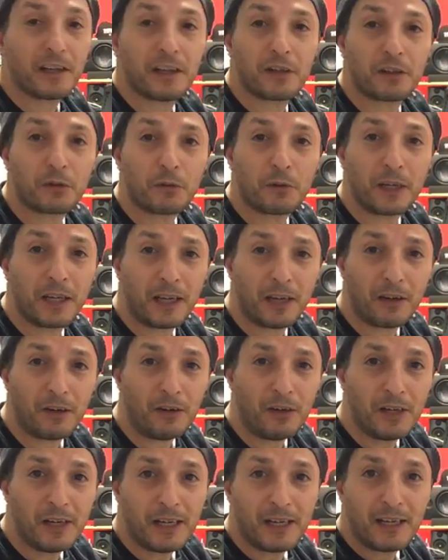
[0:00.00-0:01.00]
it into
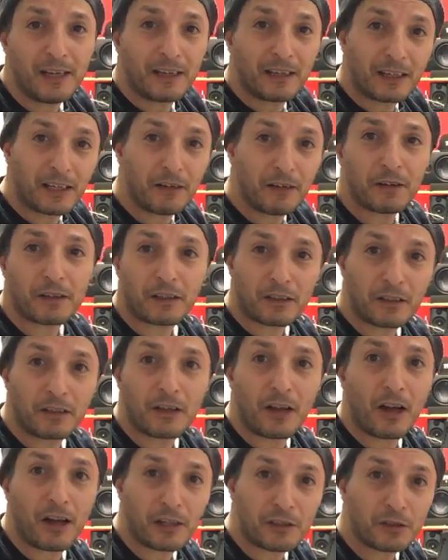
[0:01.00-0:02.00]
here, give it
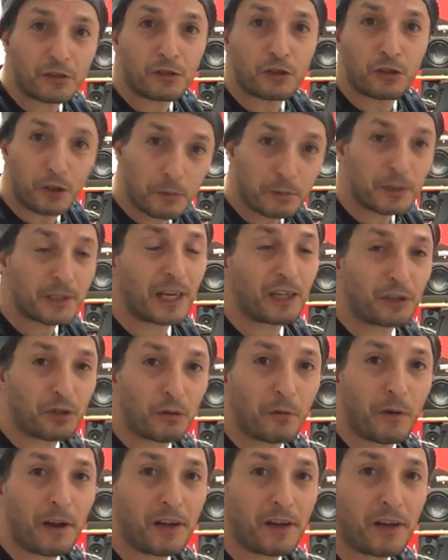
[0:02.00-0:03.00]
nice tube
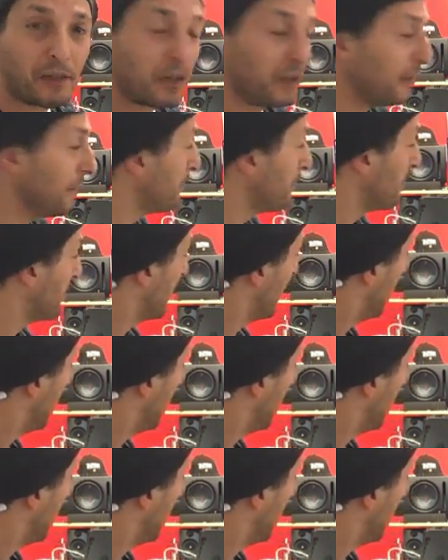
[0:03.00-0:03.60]
saturation,